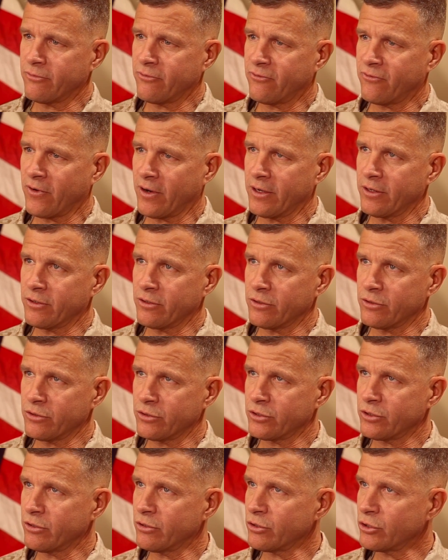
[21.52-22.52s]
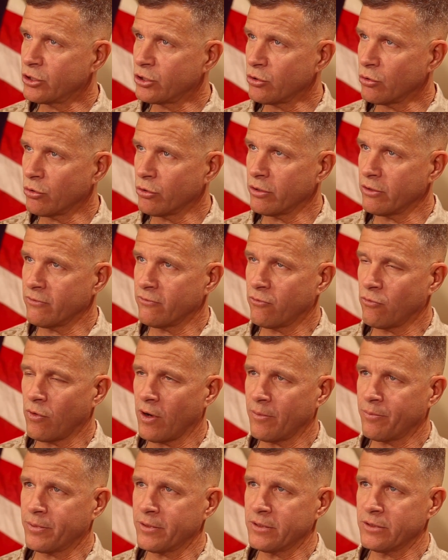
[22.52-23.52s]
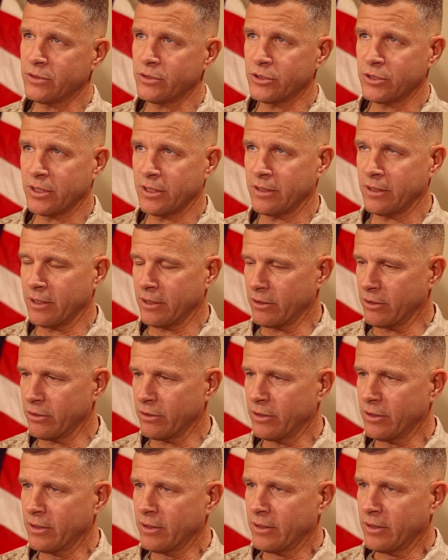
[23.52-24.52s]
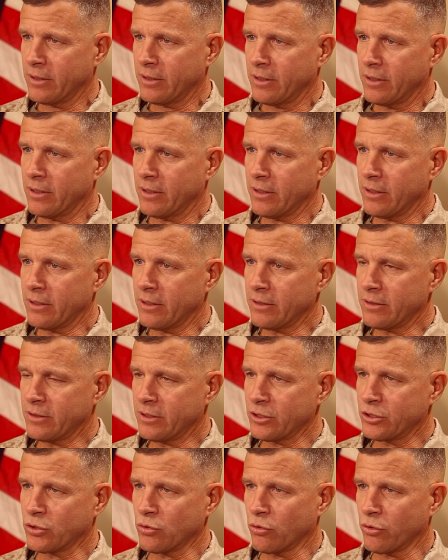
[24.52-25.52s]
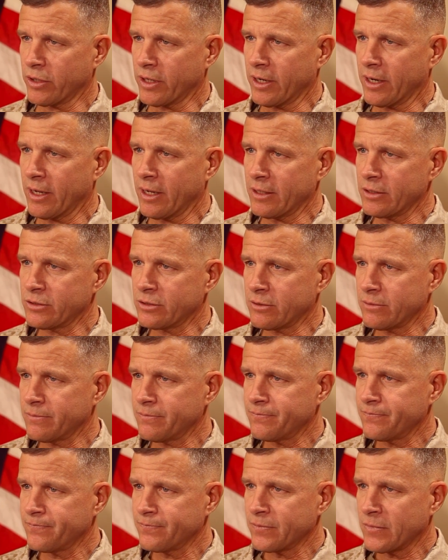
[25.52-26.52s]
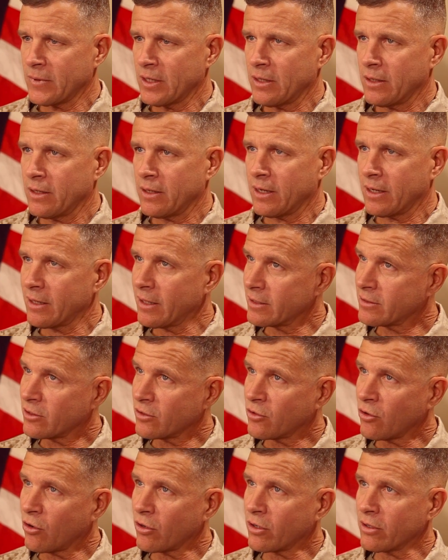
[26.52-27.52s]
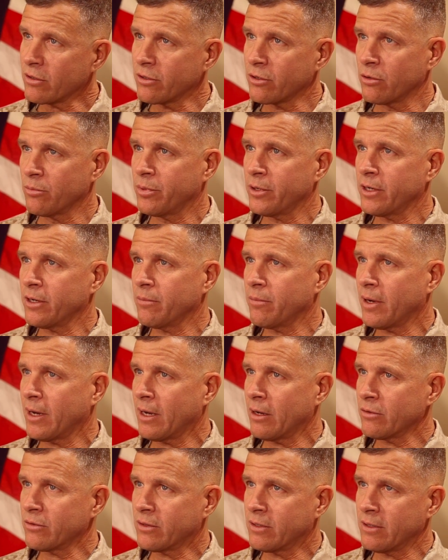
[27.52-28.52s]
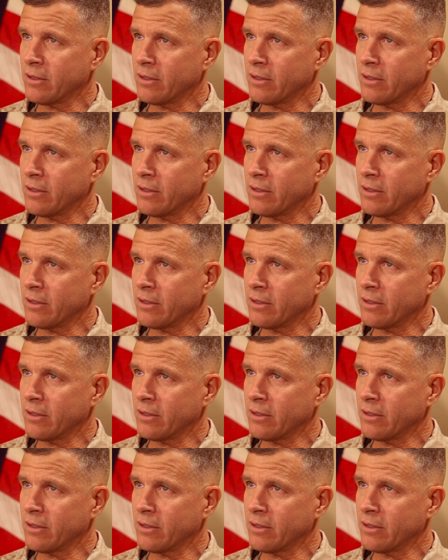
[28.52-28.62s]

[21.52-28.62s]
fighters, they're short of weapons, and they're disorganized. I'd like to talk a little bit about